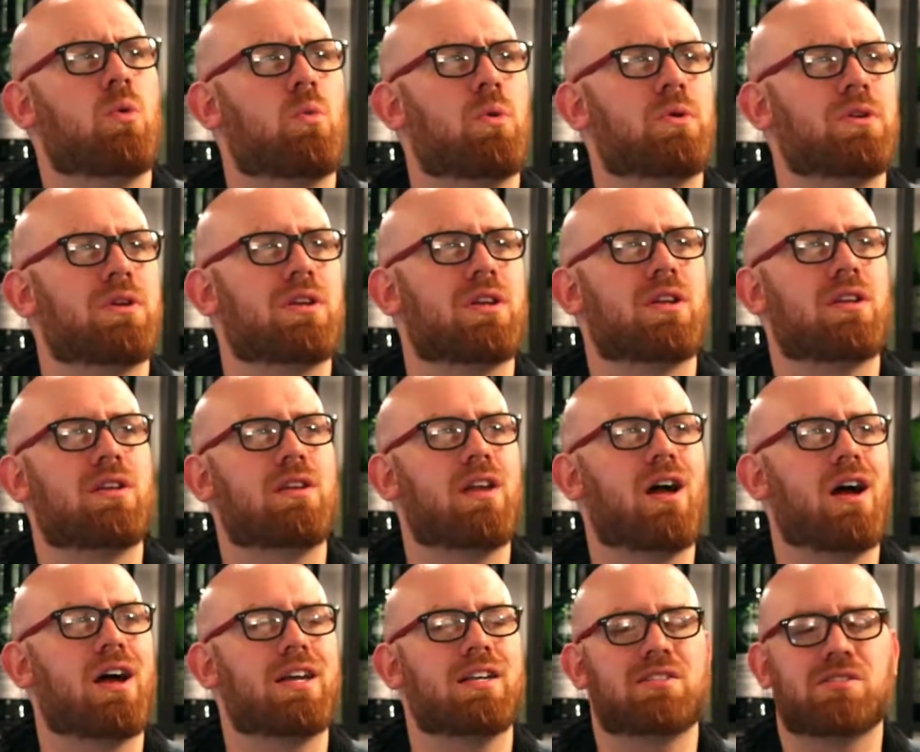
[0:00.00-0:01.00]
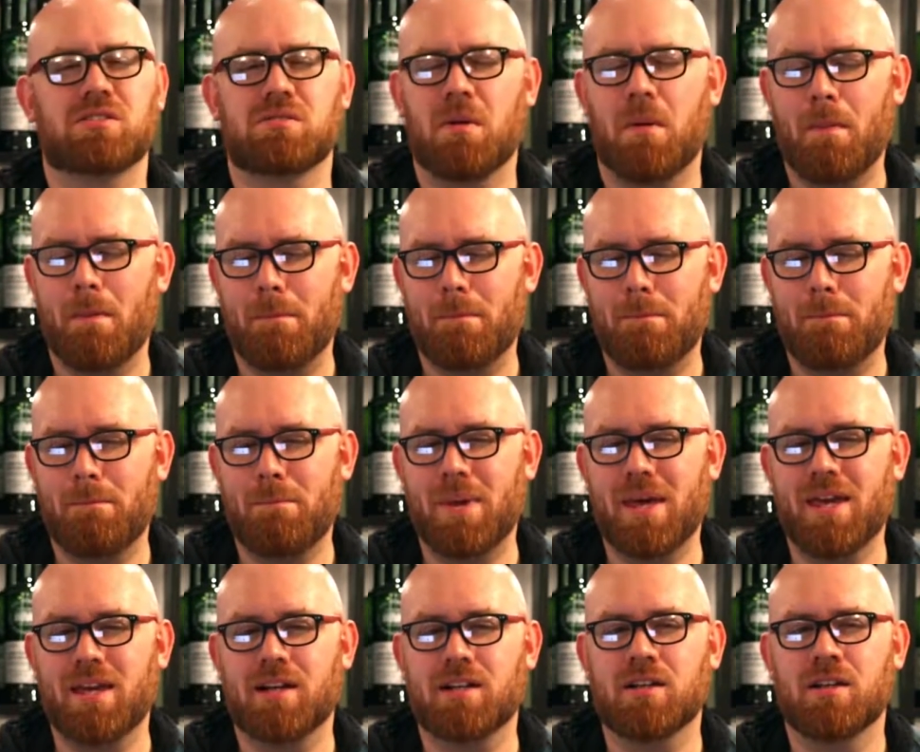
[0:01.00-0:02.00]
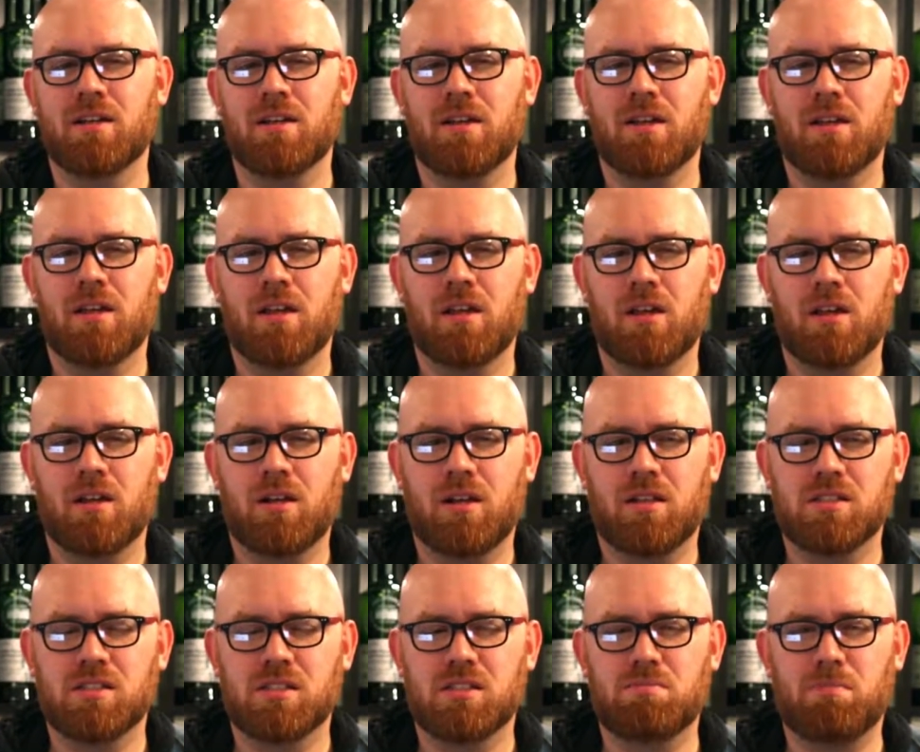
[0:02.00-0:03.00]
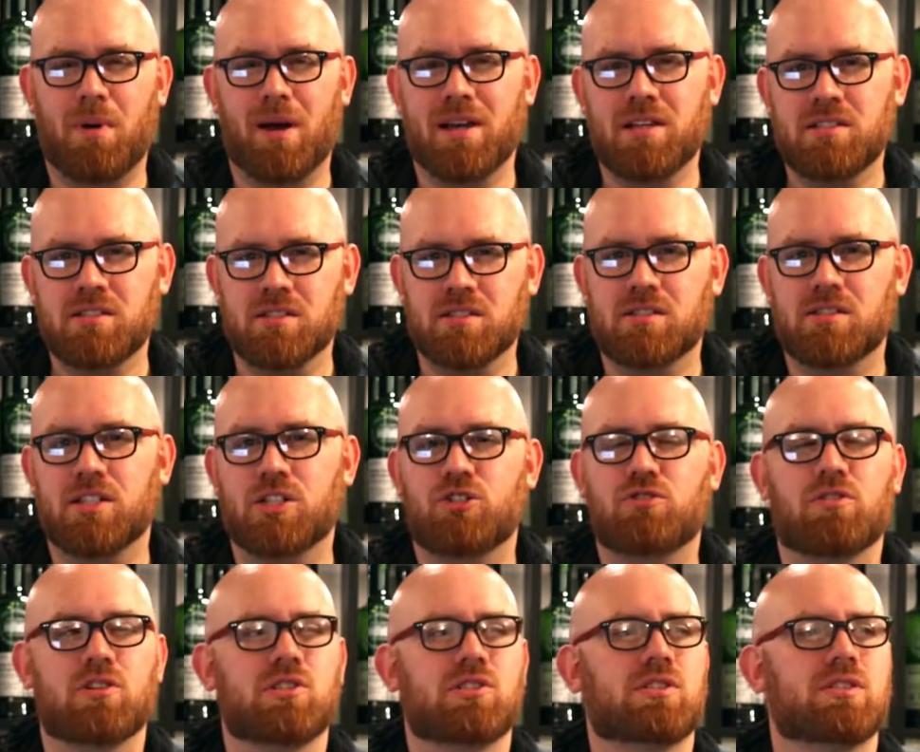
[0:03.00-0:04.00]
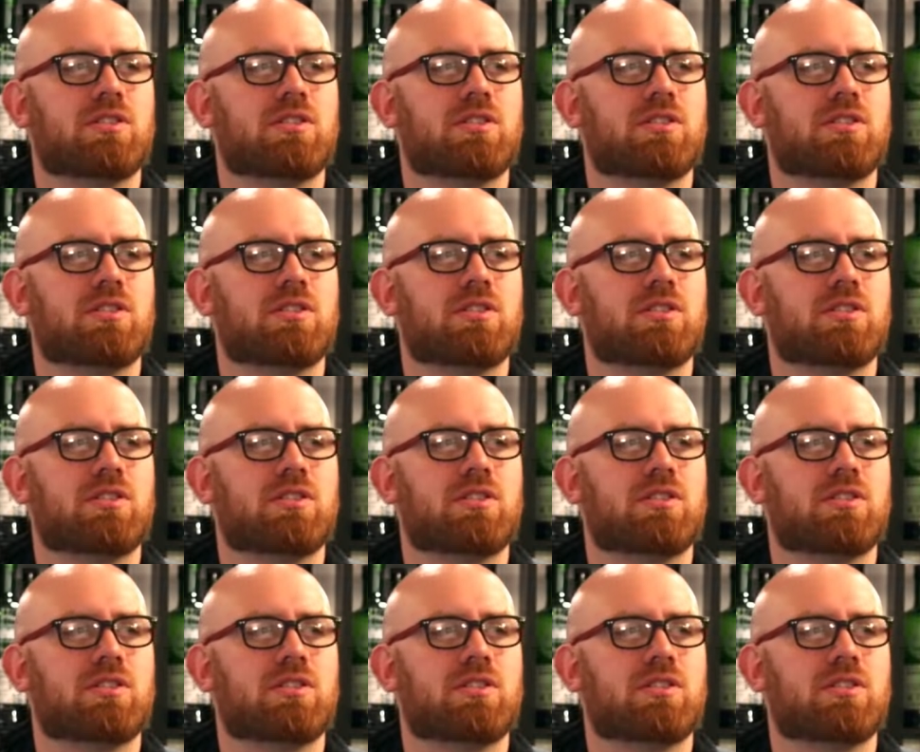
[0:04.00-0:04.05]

with a nice big spice and citrus.